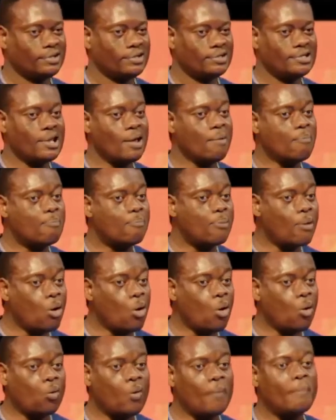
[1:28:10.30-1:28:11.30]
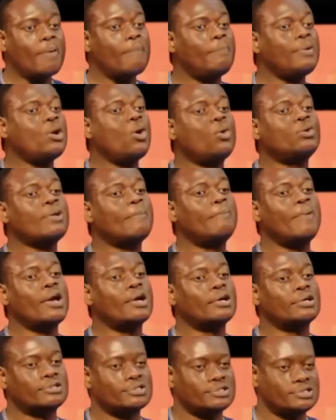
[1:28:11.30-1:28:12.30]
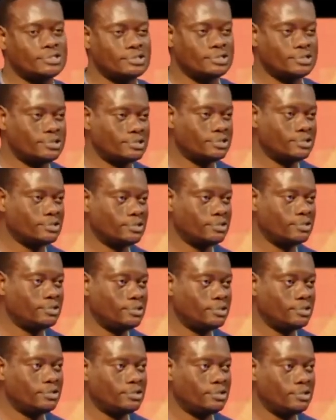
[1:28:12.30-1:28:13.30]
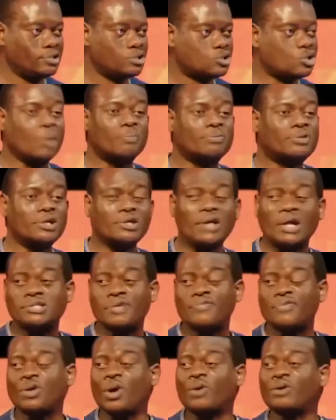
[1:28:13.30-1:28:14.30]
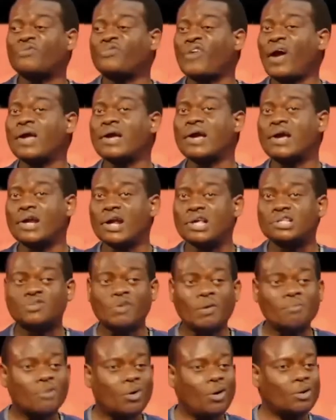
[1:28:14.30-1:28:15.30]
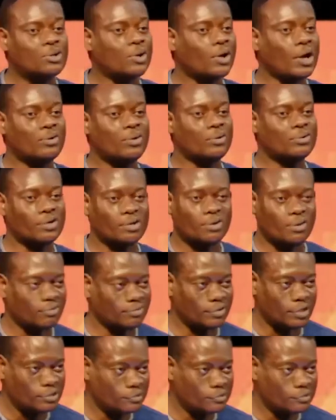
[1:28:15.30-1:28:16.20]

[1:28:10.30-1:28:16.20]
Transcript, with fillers: The blow will be below the belt. Something that if you don't find grace from God, you cannot recover.